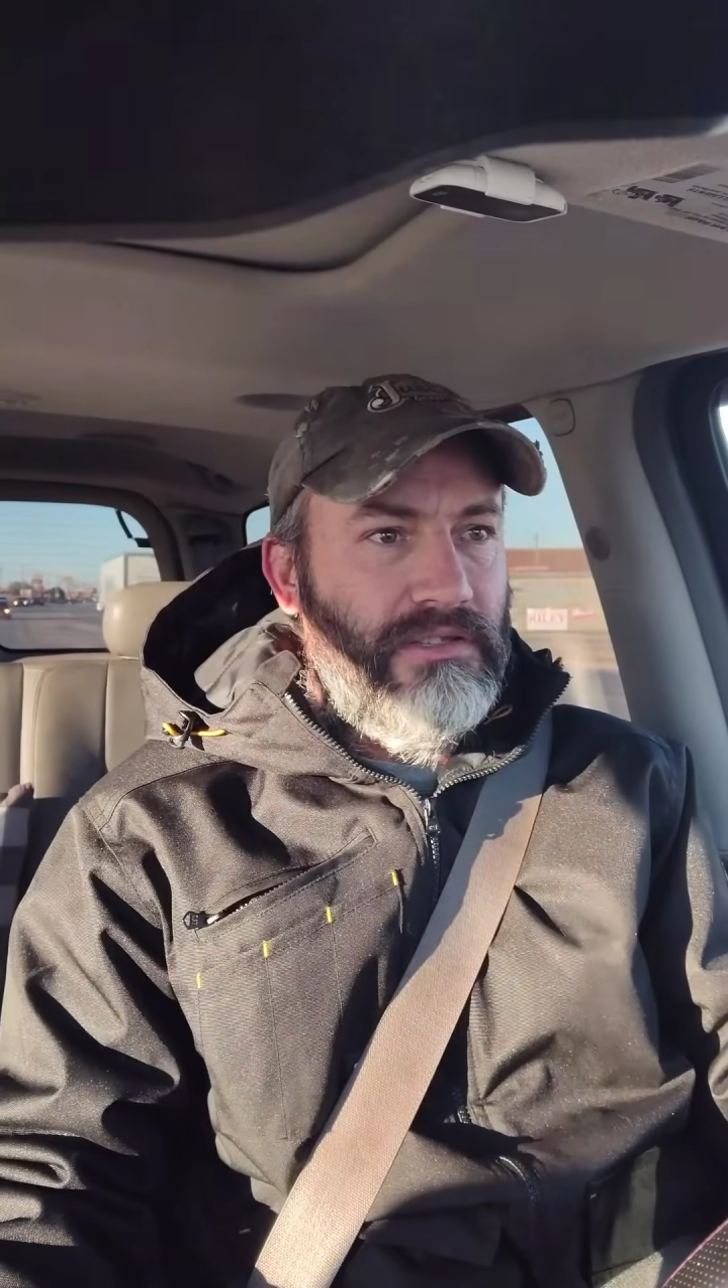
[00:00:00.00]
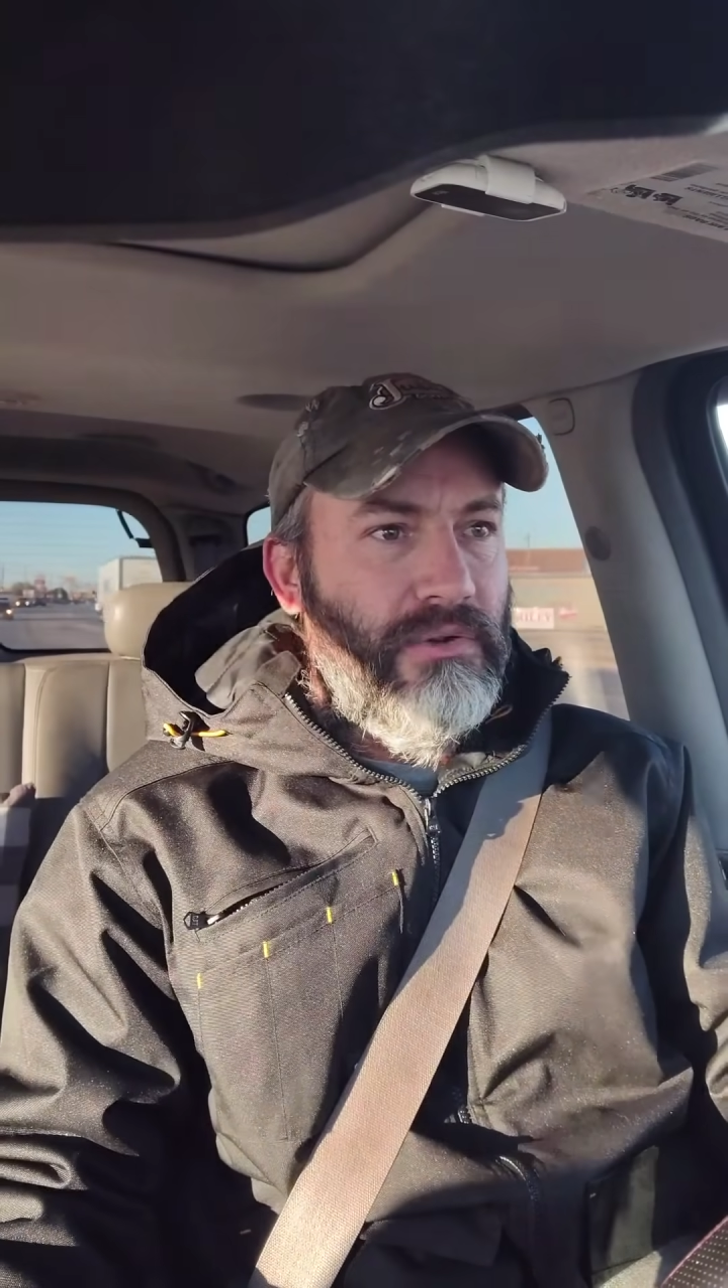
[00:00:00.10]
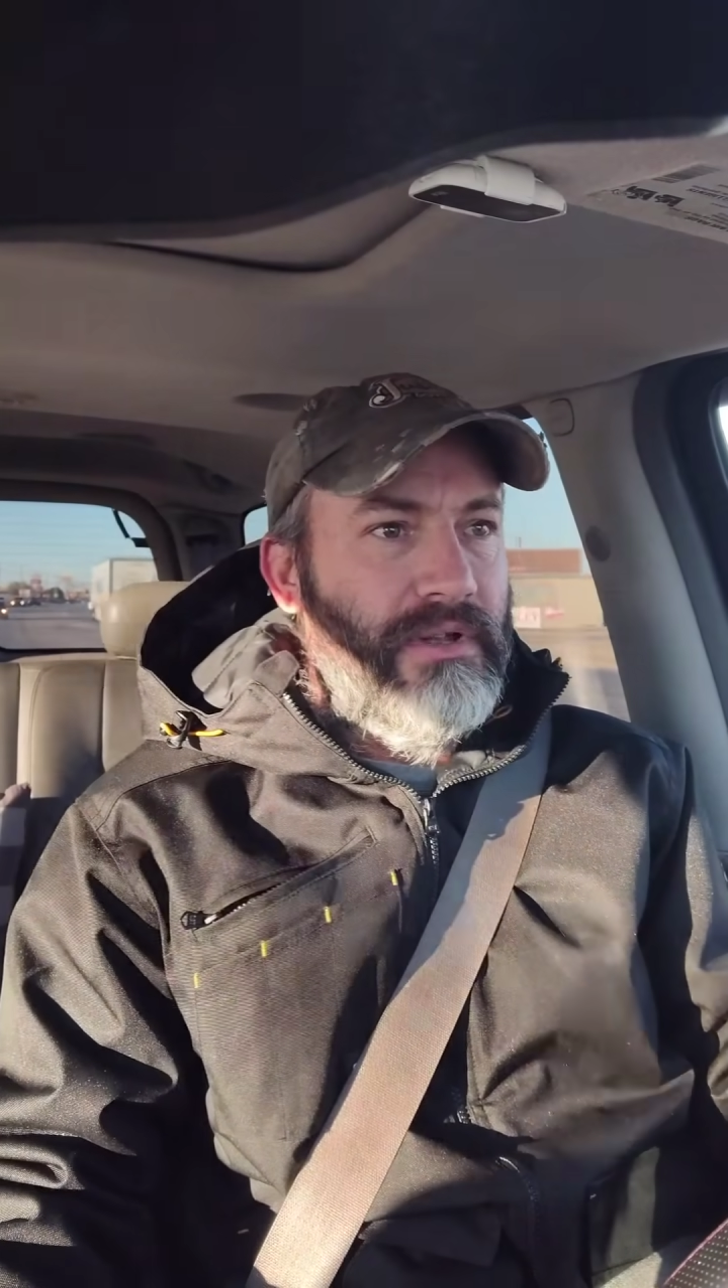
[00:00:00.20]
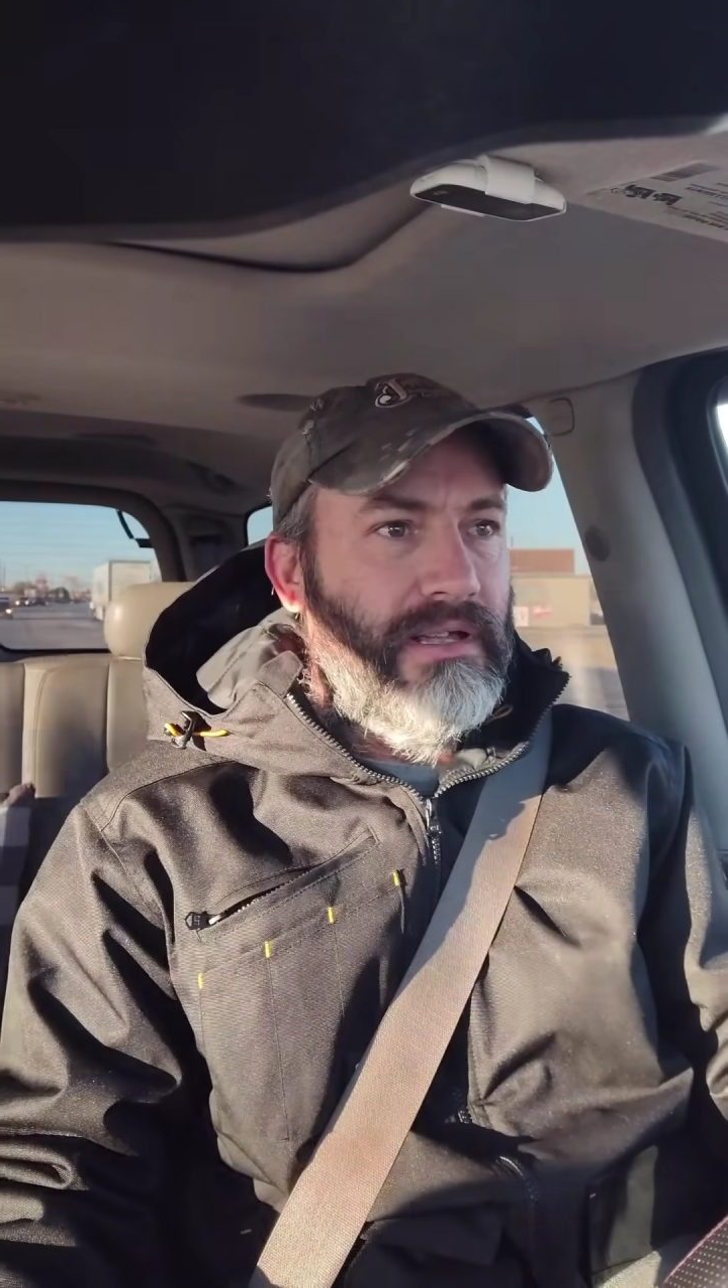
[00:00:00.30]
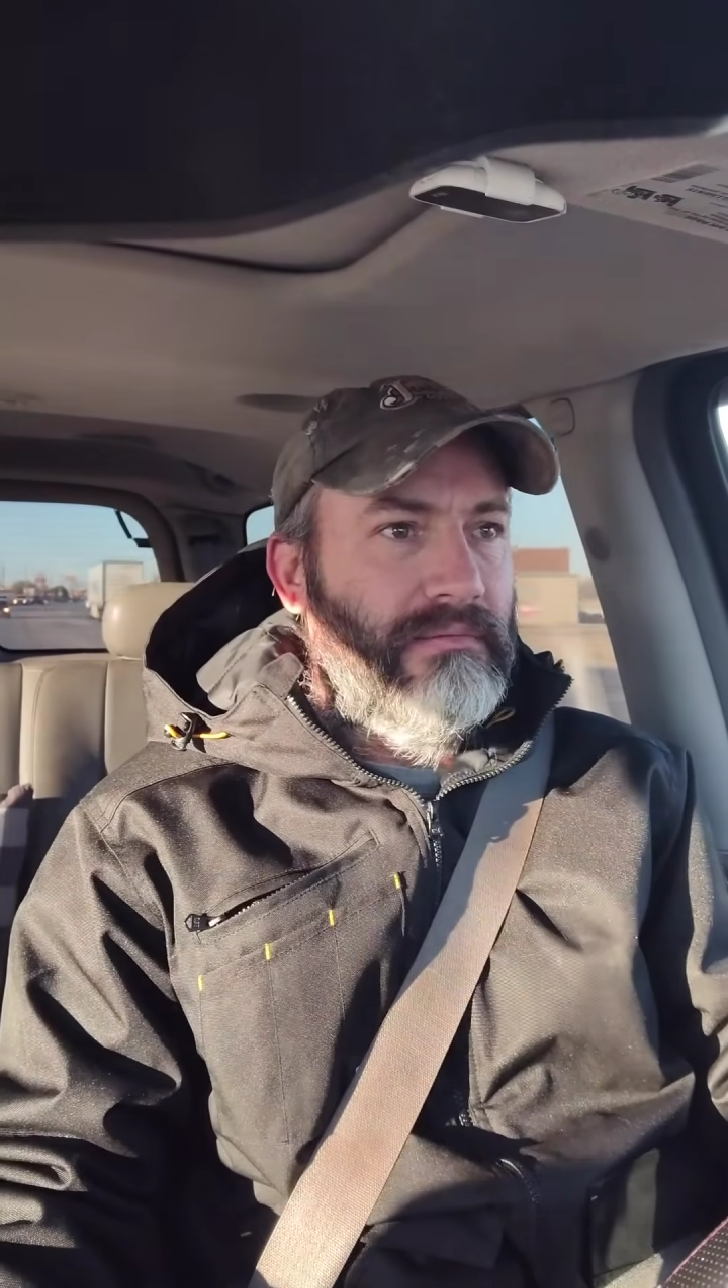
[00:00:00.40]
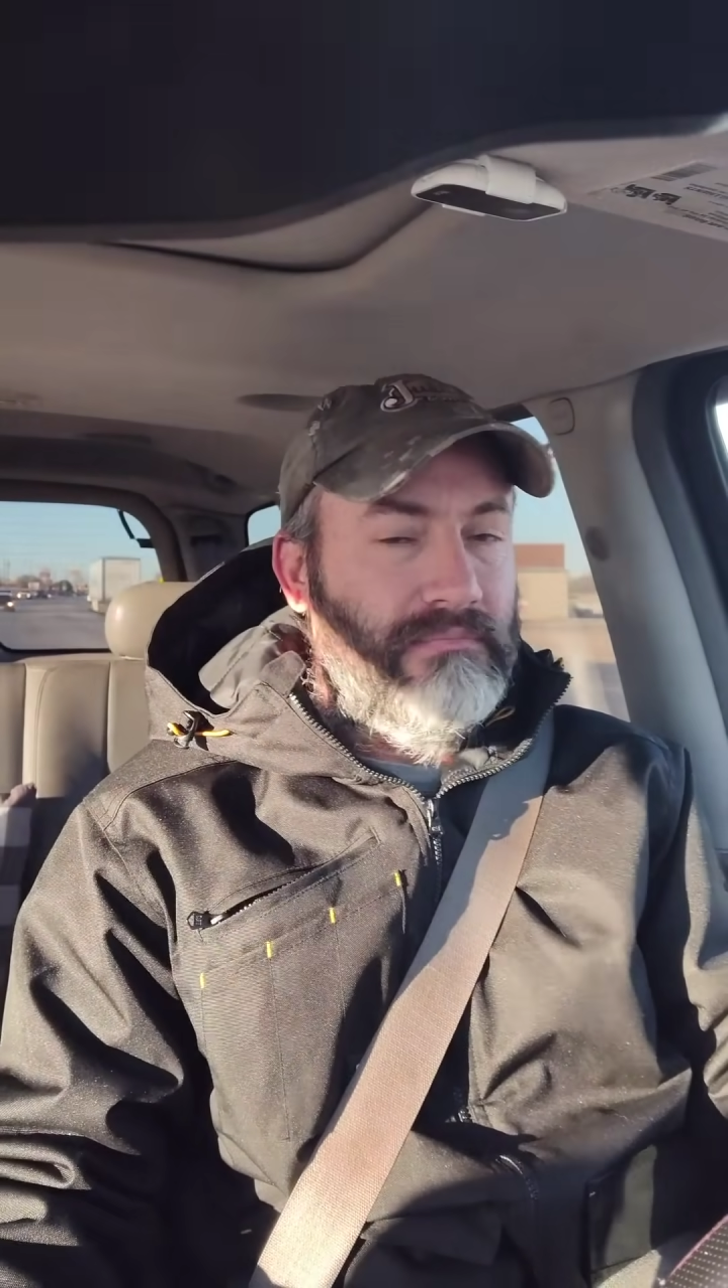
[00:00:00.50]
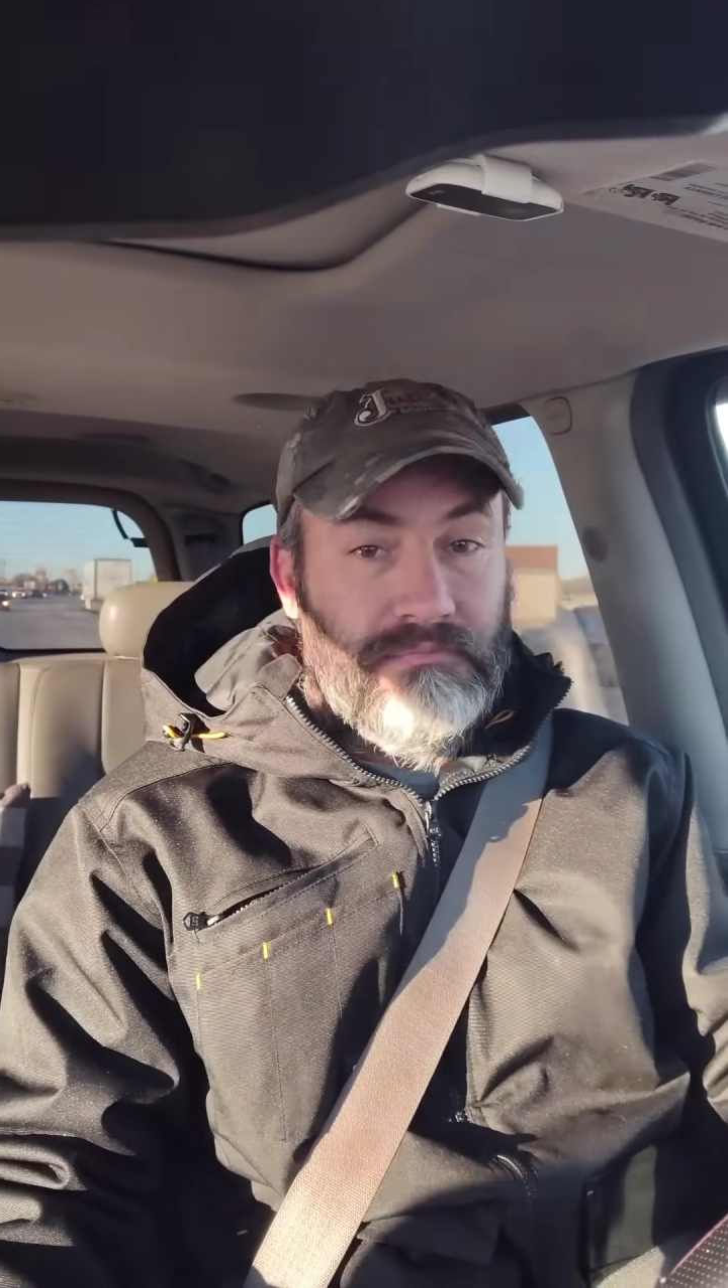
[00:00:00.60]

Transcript: doing,